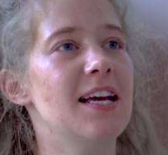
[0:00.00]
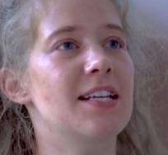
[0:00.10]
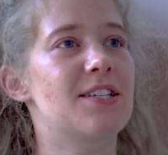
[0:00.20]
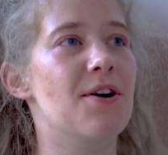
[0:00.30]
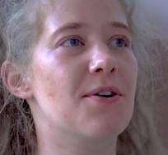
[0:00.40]

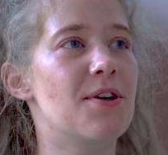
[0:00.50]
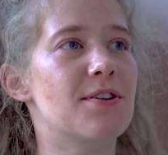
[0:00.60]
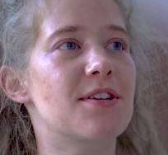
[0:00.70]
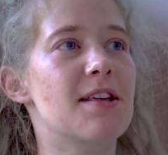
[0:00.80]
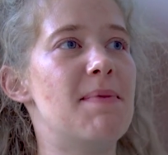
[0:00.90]
So
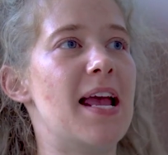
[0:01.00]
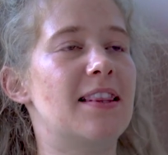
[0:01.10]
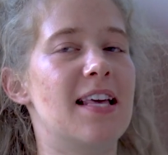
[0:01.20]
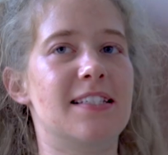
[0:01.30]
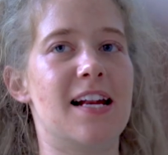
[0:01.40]
those are the main
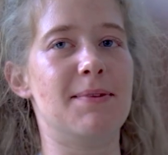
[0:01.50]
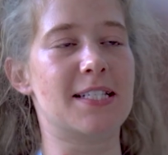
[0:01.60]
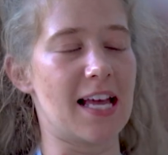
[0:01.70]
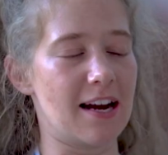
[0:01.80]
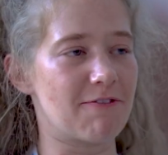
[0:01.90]
things that I'm
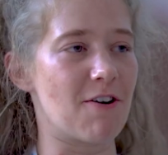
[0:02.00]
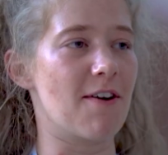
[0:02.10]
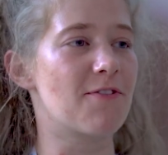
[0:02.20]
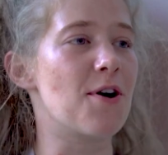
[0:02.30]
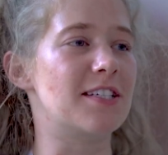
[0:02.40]
excited for.
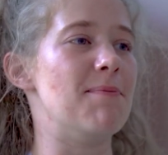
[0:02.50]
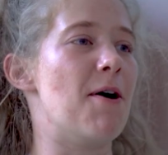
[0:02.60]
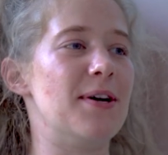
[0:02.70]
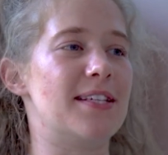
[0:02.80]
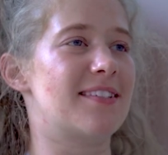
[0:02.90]
Of course, I'm
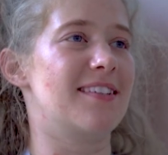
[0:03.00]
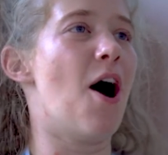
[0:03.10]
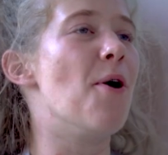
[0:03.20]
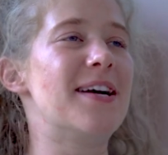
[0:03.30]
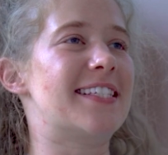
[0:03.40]

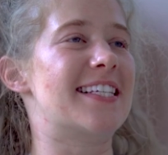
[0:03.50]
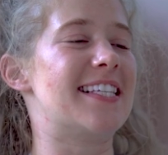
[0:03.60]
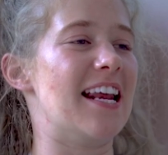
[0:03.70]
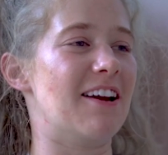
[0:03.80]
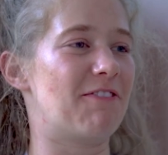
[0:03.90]
always
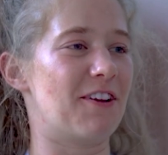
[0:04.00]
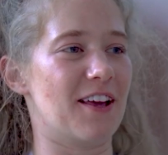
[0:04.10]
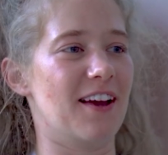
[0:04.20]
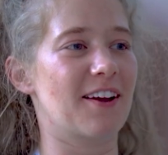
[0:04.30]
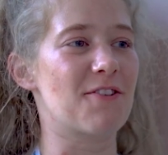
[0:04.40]
excited for
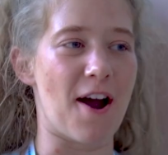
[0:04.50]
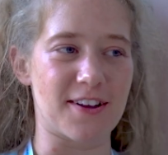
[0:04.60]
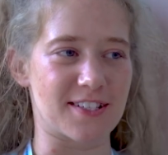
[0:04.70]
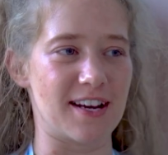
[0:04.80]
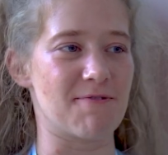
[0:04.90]
the
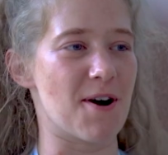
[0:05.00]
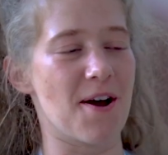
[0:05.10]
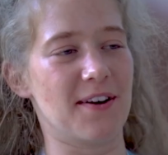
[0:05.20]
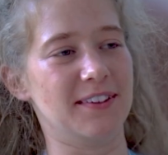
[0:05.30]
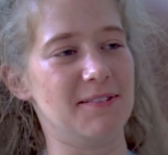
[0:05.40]
cross-chain
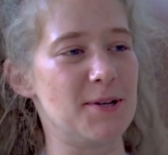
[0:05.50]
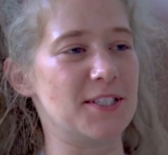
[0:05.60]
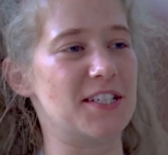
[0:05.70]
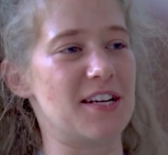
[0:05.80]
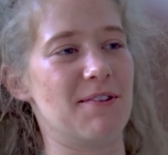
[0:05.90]
world and the
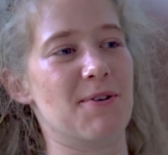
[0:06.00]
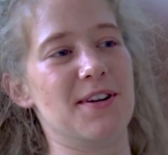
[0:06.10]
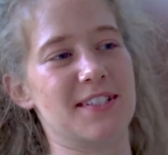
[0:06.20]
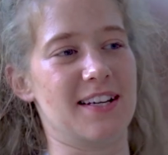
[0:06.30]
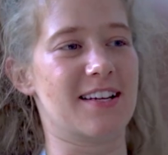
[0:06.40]
multi-chain
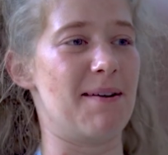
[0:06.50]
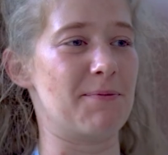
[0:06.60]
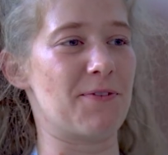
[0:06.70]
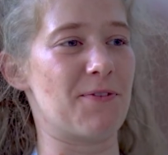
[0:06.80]
world to come to